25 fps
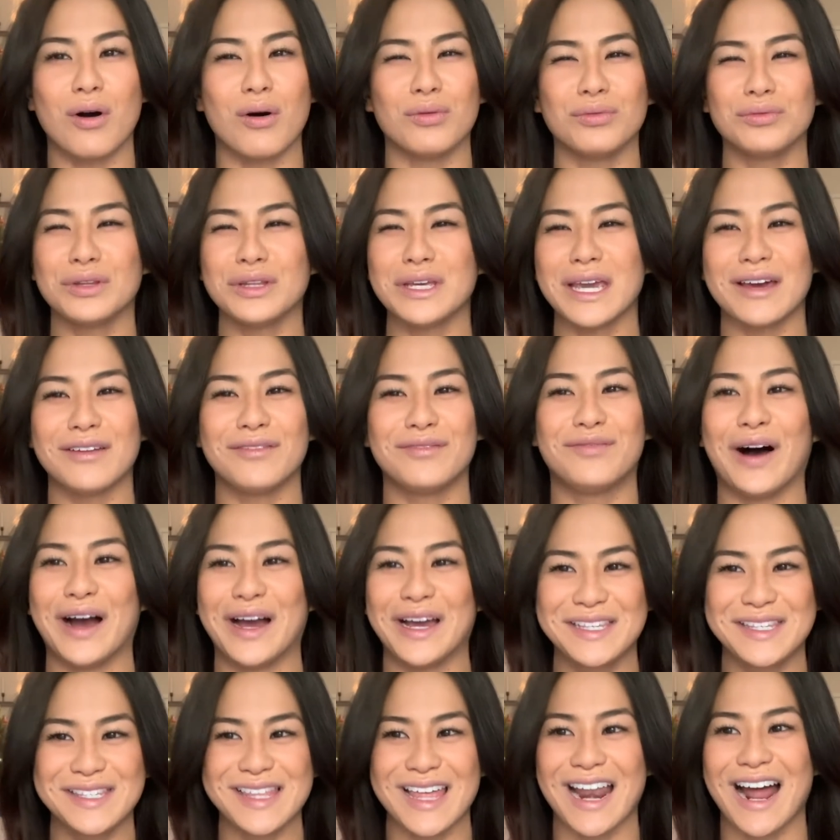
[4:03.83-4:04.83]
only
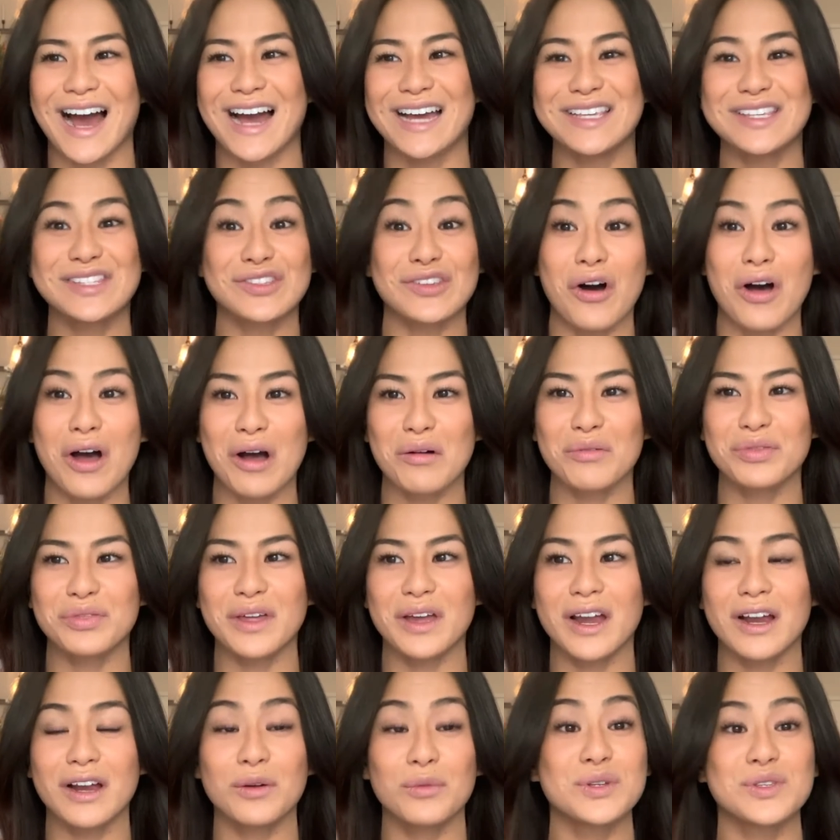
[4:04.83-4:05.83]
advice that I saw out
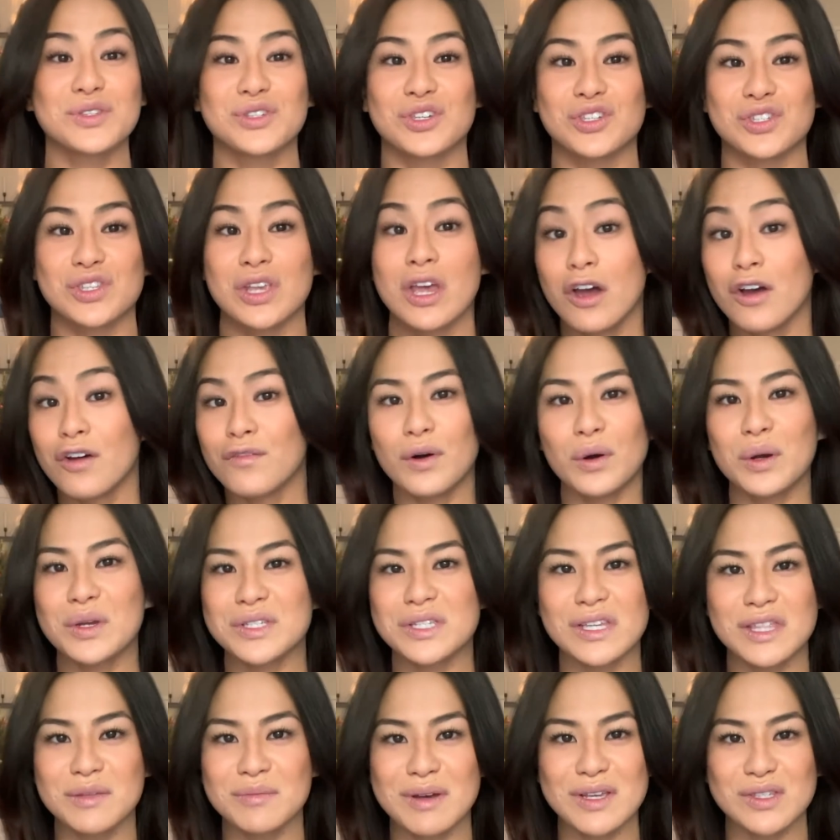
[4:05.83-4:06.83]
there was just focus
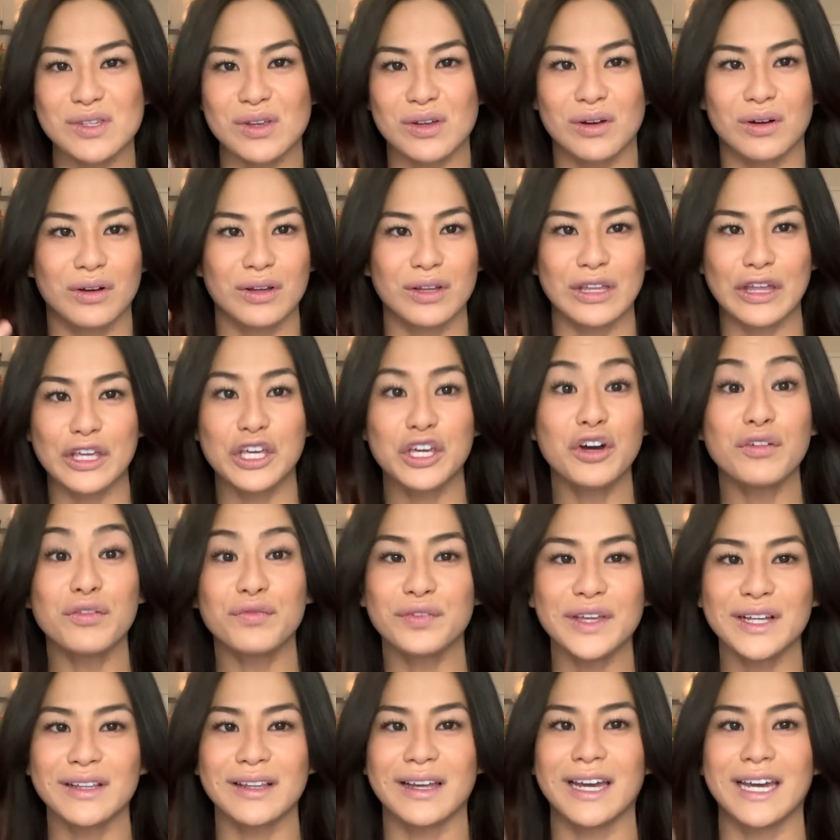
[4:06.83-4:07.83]
on the muscle, like, you'll
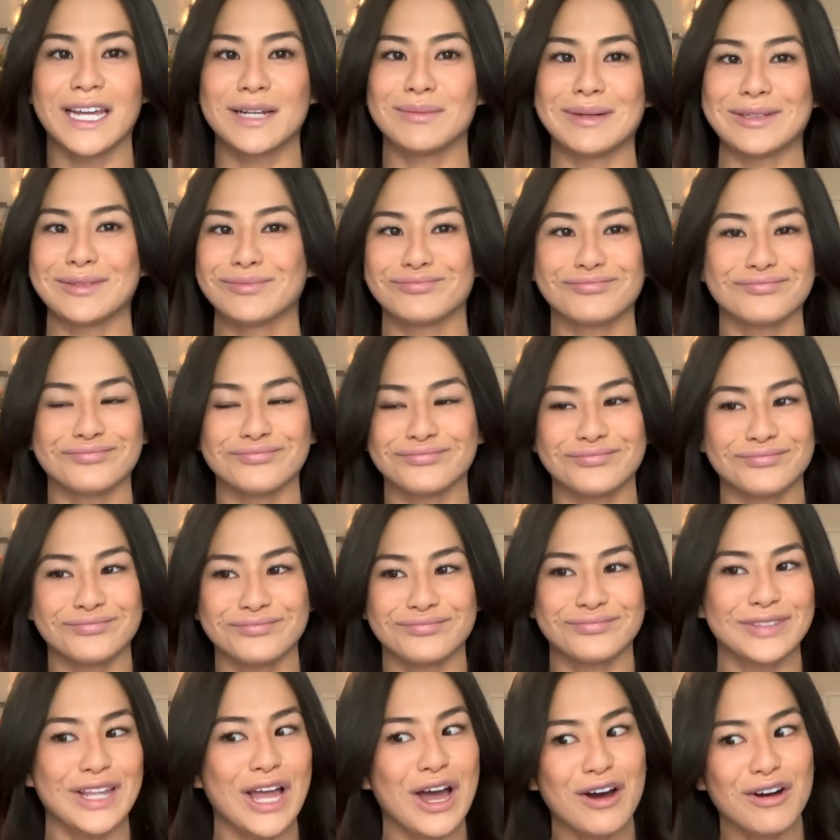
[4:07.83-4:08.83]
feel it. And I'm like,
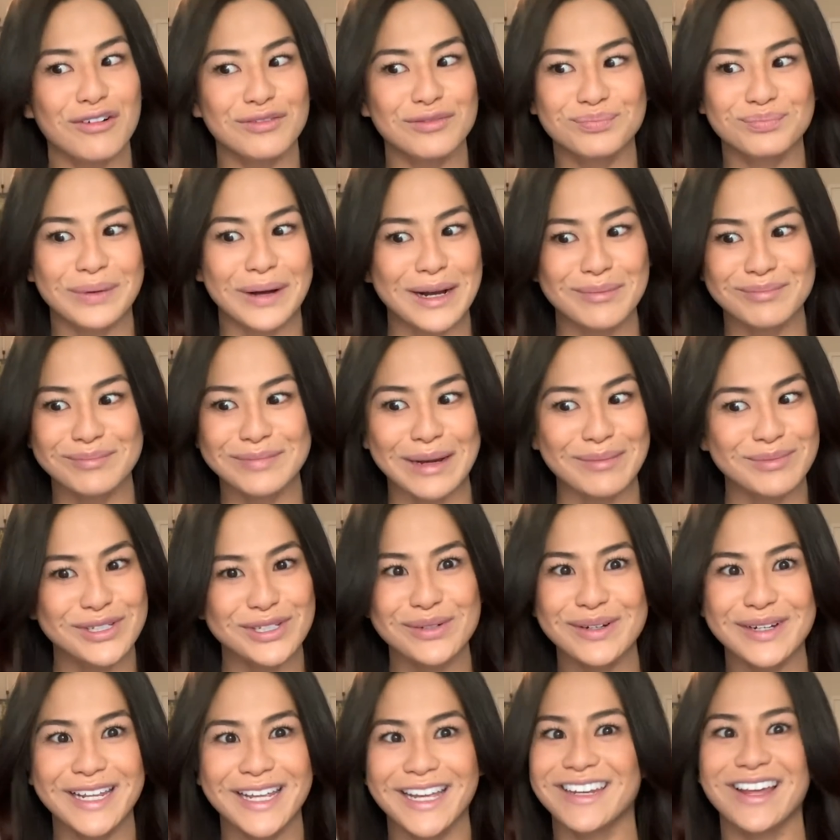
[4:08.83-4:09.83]
no, I'm
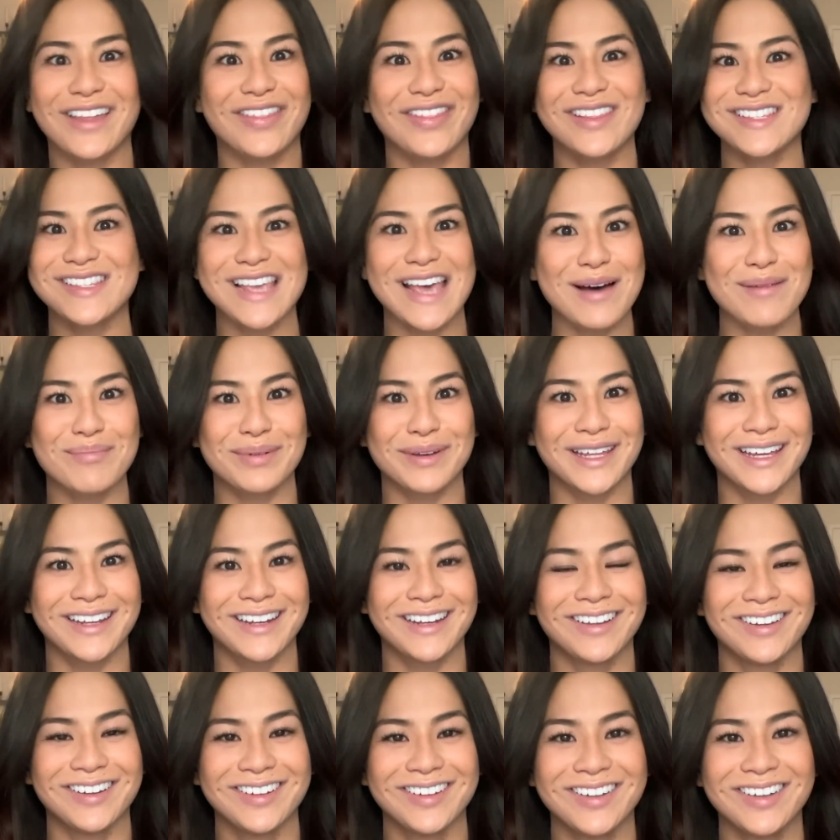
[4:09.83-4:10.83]
doing it, nothing's
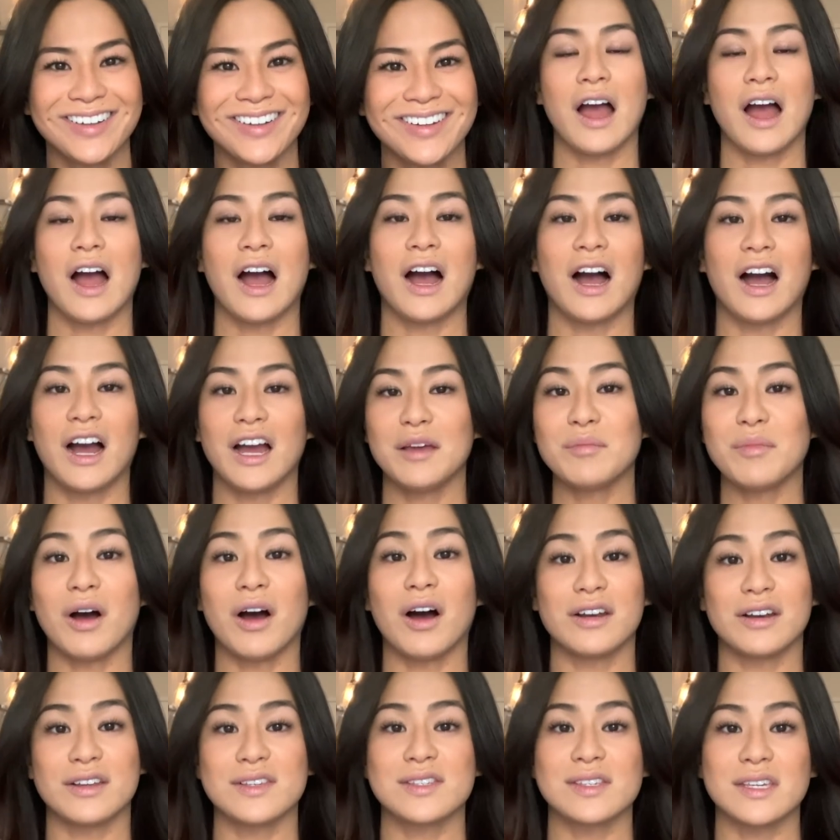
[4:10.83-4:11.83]
happening. I'm
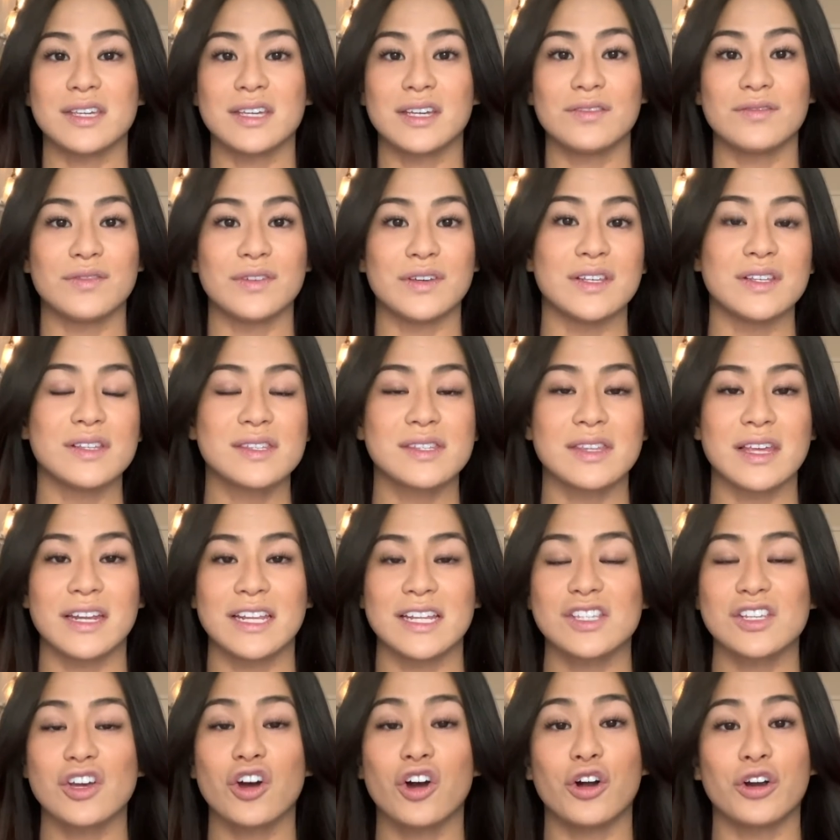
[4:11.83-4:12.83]
honestly convinced that
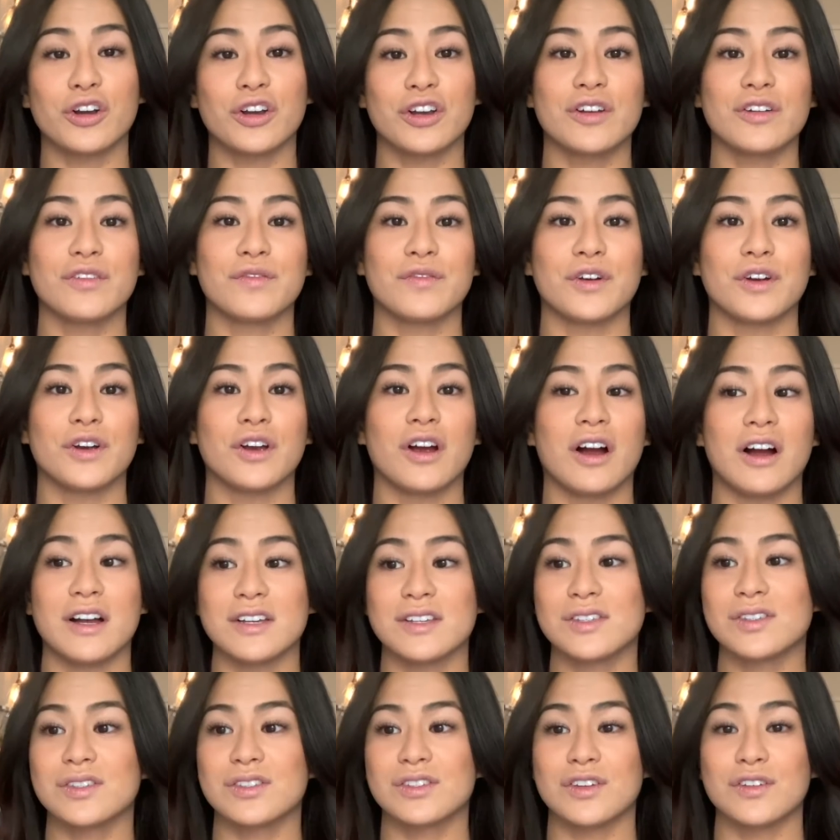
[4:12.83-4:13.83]
it's harder for
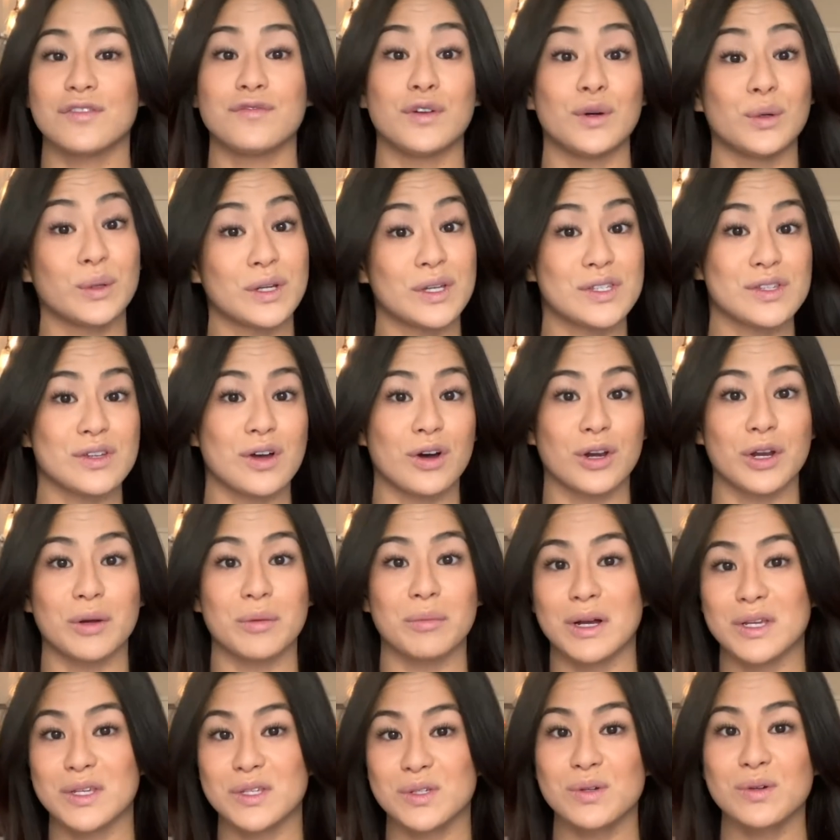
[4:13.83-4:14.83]
us to focus on our
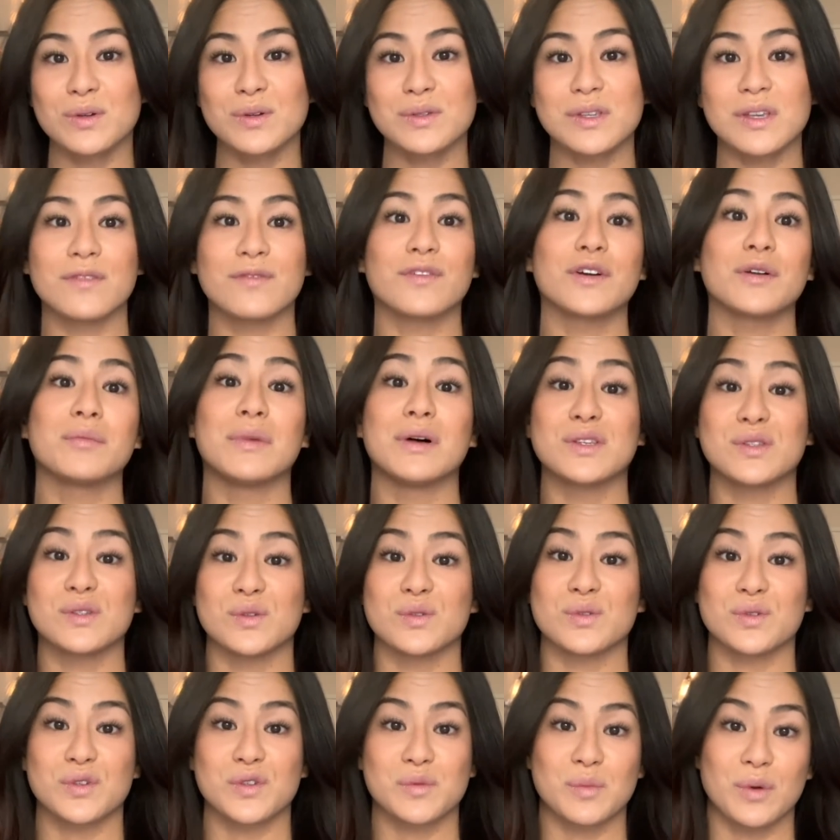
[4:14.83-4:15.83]
muscles if our
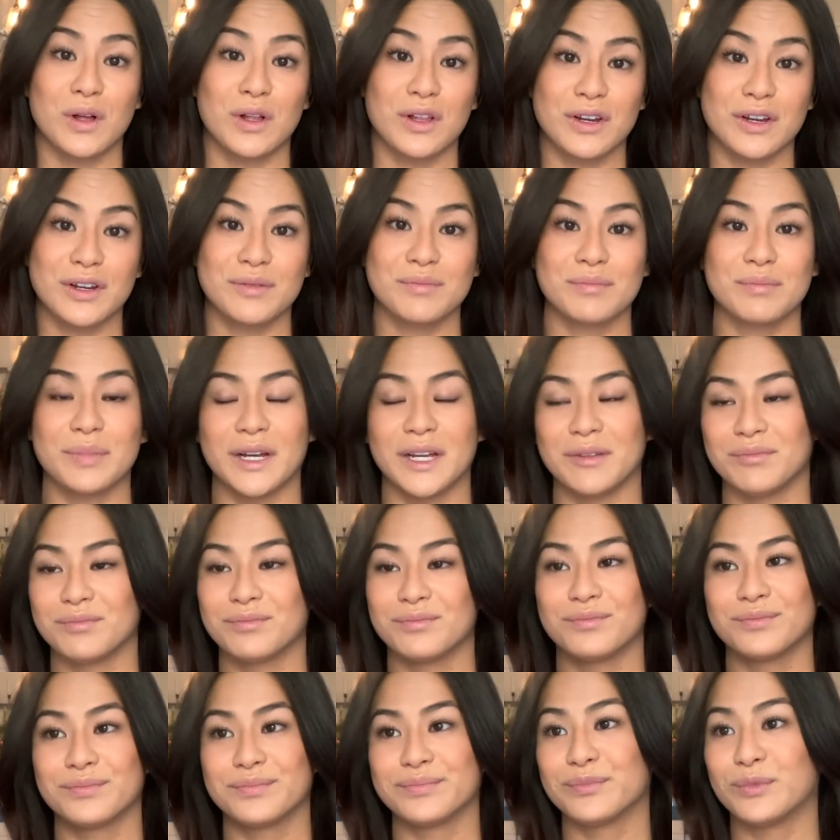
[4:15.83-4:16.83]
muscles are smaller, but
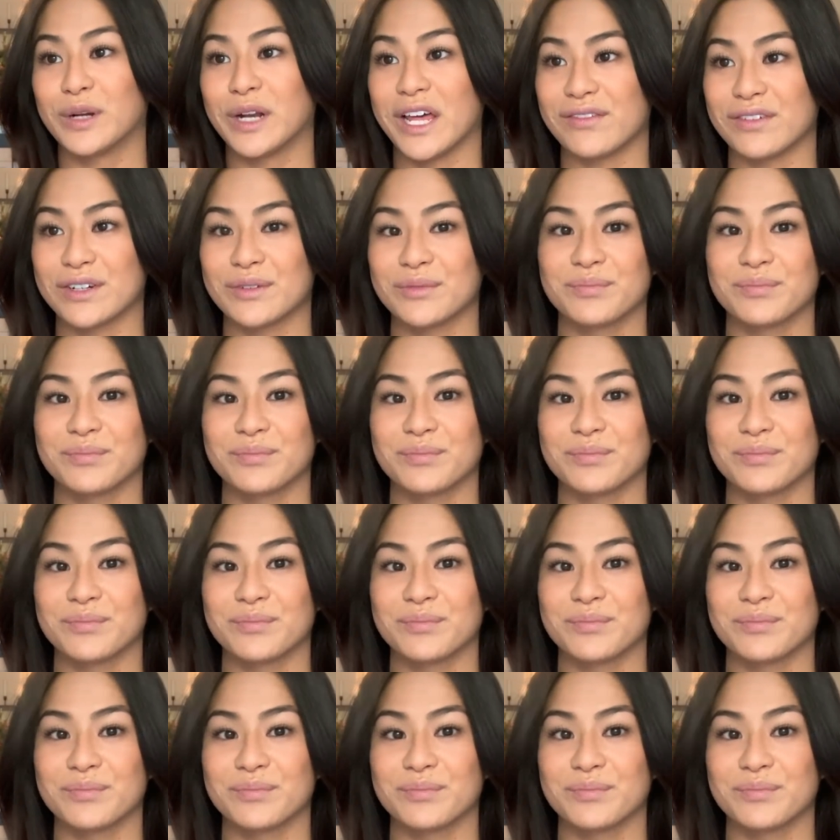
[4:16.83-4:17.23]
whatever.